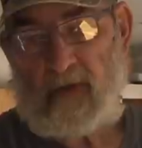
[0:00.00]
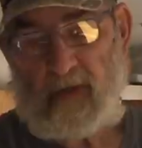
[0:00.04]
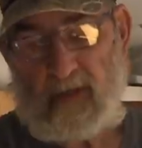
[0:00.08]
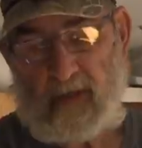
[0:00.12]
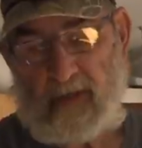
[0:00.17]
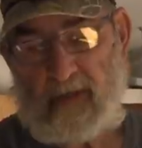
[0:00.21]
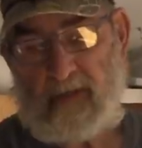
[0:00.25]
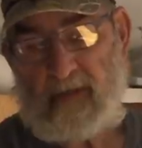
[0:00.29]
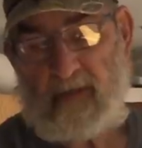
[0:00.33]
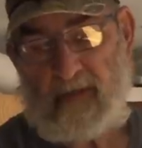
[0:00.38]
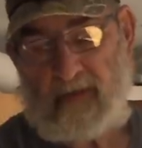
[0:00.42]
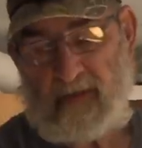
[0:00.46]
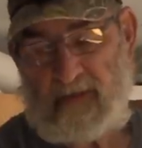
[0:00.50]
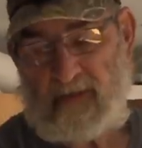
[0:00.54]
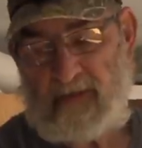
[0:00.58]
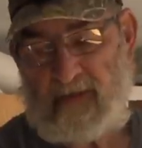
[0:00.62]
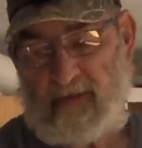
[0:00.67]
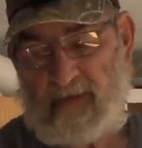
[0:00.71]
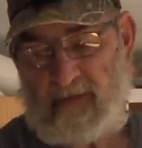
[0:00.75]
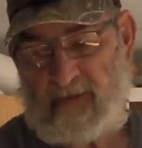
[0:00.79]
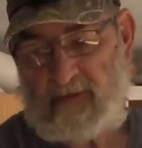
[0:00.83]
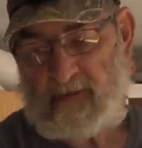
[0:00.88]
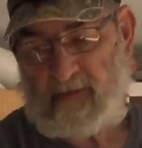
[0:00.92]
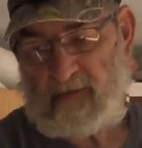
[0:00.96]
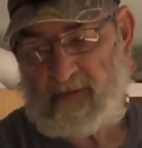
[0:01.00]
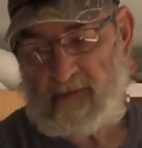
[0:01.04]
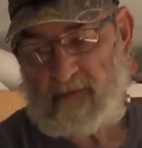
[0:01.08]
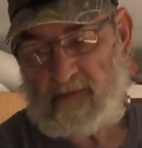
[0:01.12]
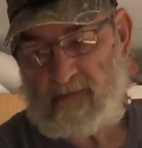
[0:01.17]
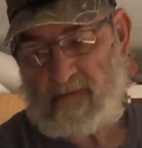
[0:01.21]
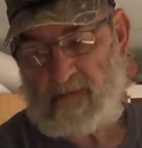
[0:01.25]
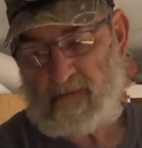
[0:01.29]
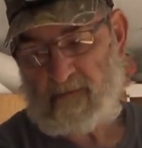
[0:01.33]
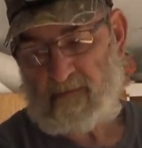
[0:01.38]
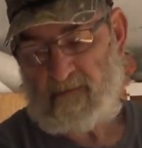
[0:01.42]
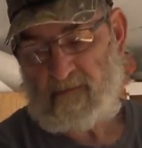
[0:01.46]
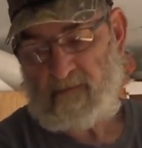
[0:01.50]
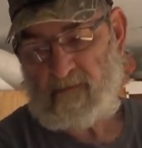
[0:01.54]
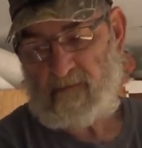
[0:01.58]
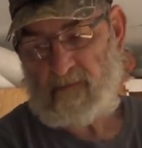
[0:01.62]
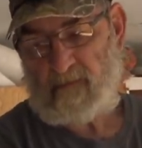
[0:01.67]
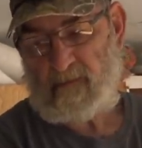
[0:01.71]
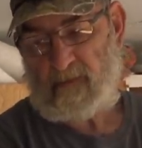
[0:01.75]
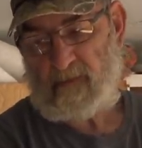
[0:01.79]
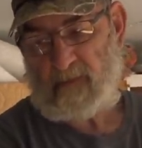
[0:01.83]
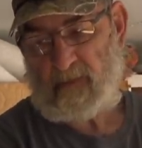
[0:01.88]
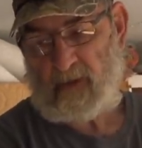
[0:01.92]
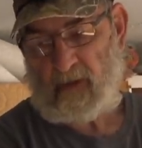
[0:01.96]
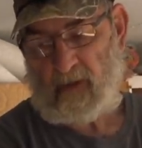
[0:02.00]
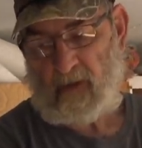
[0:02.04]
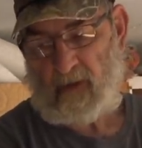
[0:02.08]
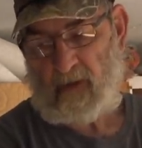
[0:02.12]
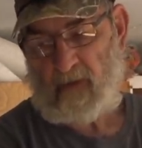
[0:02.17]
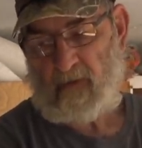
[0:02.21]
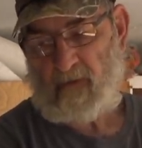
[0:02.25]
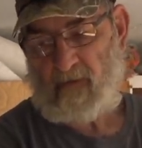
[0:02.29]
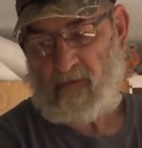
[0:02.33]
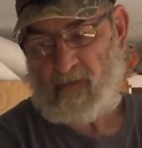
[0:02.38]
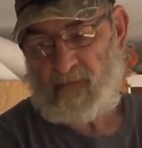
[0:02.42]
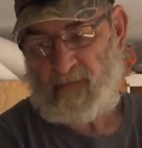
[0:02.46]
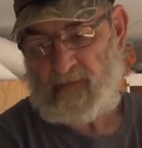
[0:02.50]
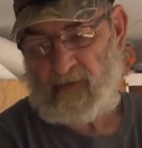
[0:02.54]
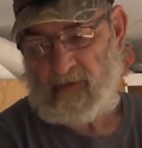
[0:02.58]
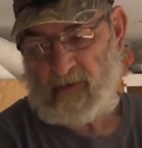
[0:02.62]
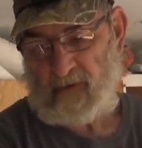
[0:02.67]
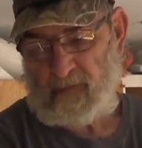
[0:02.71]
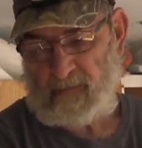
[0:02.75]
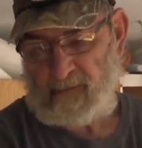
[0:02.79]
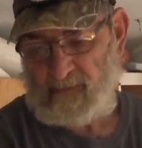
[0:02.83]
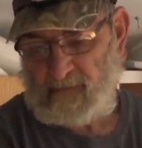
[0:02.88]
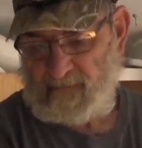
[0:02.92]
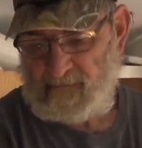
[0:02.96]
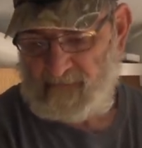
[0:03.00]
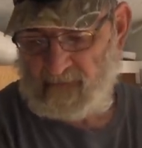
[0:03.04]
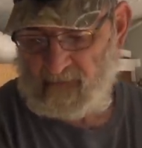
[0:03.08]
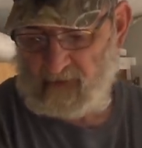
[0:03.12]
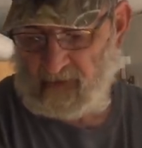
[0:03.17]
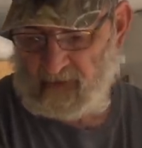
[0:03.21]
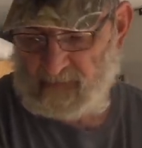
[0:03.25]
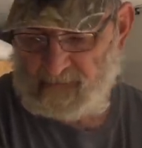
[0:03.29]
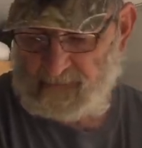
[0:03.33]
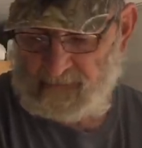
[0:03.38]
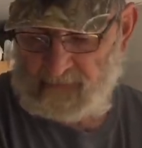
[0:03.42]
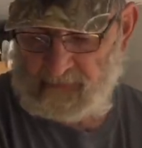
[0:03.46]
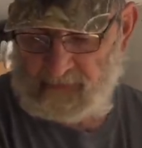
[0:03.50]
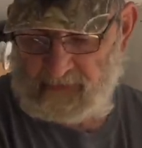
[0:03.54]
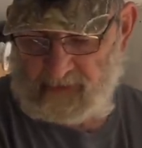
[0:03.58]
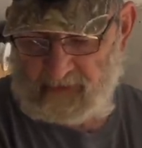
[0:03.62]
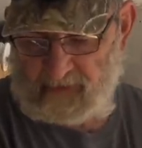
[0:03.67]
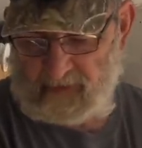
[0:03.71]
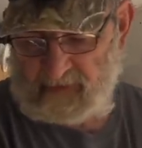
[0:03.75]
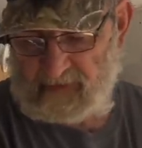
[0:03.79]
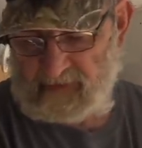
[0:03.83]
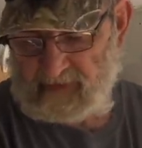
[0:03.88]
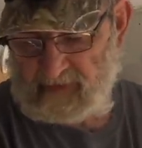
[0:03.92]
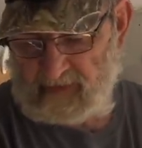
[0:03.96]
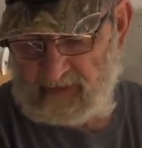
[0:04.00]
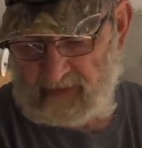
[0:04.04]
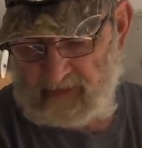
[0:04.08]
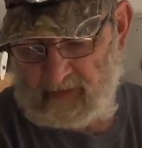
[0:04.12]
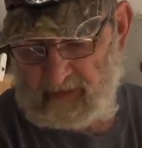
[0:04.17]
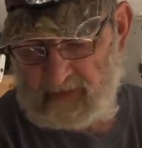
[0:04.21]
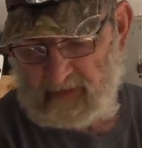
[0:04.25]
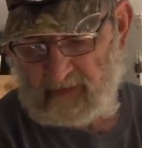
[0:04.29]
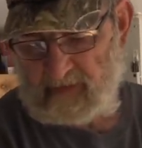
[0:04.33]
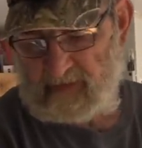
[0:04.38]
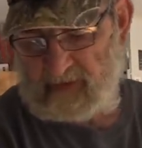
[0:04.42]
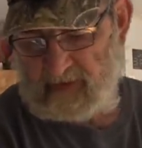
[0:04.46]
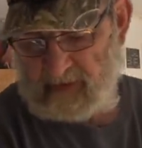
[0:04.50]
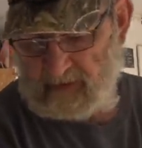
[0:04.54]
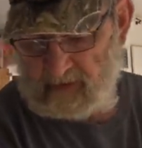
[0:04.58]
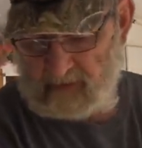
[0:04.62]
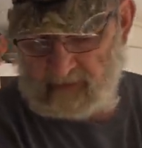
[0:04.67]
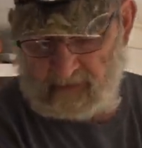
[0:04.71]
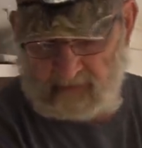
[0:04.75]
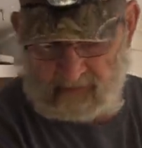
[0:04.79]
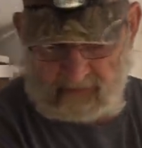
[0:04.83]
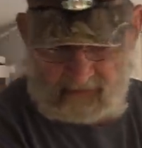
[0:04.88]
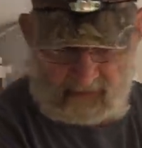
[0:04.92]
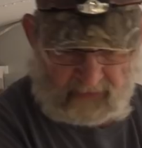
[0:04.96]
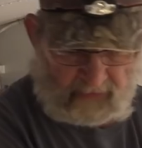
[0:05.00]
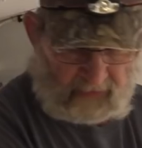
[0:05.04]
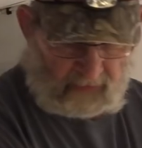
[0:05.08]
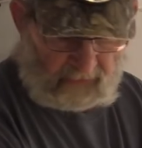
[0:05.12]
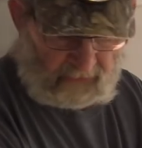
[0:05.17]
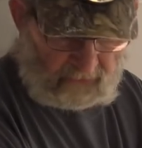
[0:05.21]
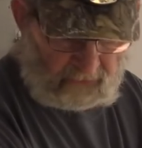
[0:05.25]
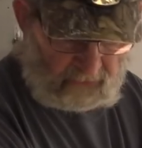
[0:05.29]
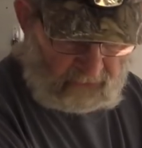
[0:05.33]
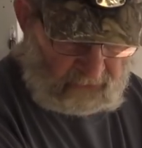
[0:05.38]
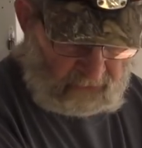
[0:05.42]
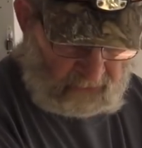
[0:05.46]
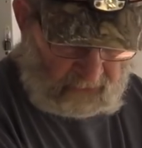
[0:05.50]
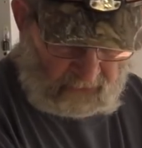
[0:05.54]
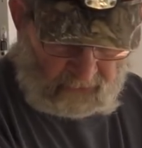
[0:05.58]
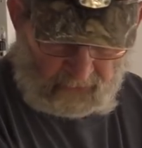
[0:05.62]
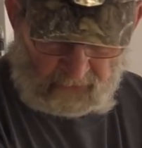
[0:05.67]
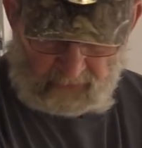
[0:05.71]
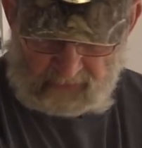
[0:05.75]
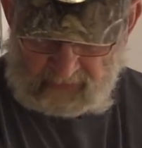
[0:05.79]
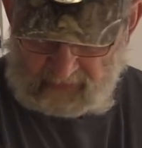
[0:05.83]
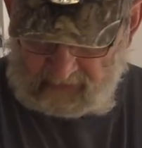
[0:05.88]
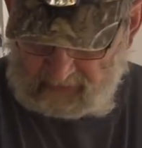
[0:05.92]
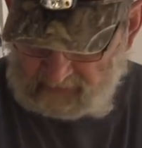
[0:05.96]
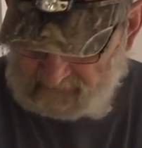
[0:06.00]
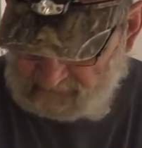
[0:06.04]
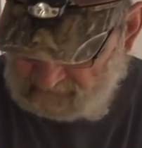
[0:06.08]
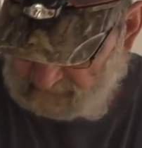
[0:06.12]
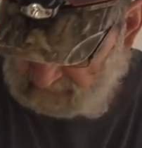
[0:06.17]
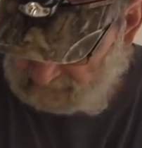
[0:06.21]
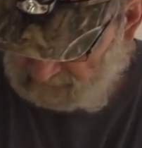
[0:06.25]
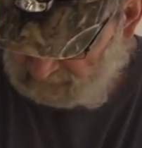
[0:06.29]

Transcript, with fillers: I, I did all of the build before I put anything in. The area that I knew I would have the